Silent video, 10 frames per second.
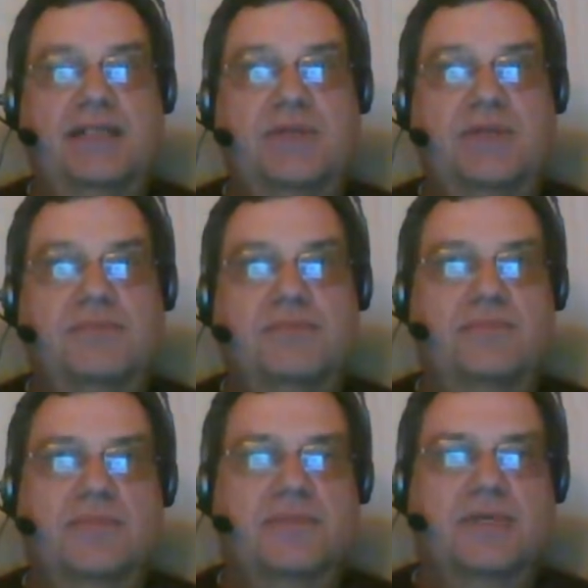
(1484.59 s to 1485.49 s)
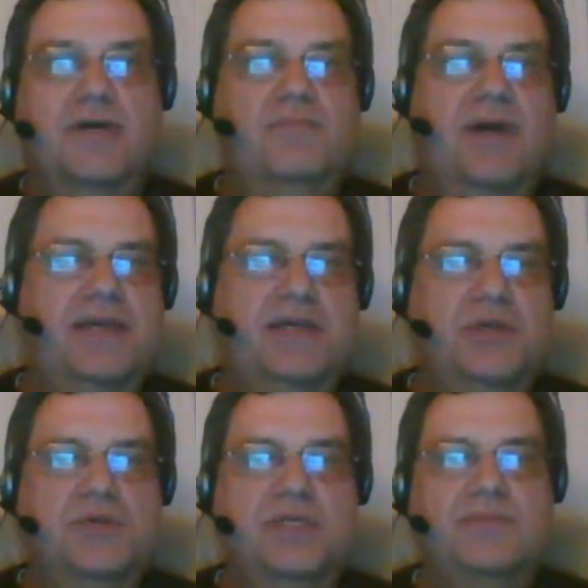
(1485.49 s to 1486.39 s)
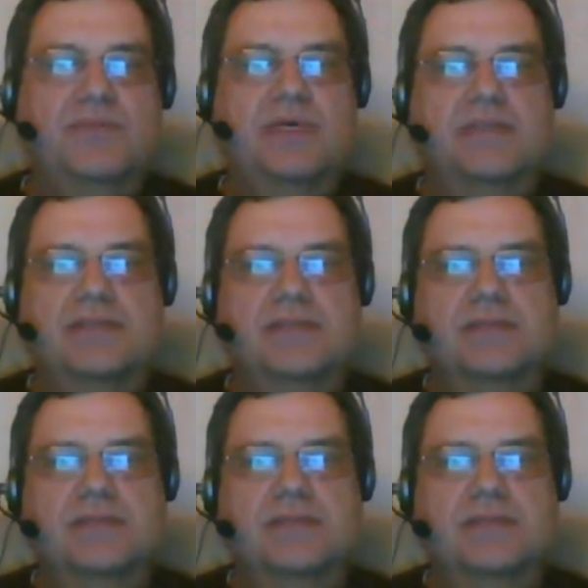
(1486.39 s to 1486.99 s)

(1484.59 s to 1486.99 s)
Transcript: I don't, I might use it, but